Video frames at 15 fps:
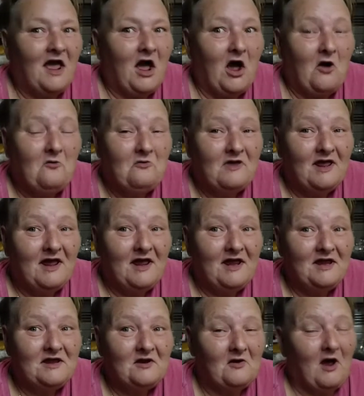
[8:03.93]

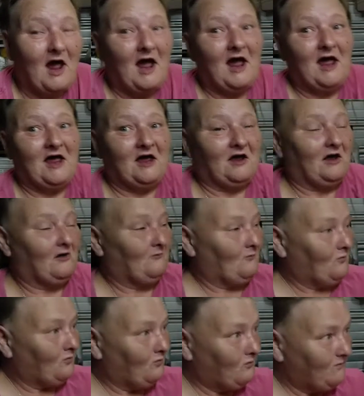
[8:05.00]
Okay, I um,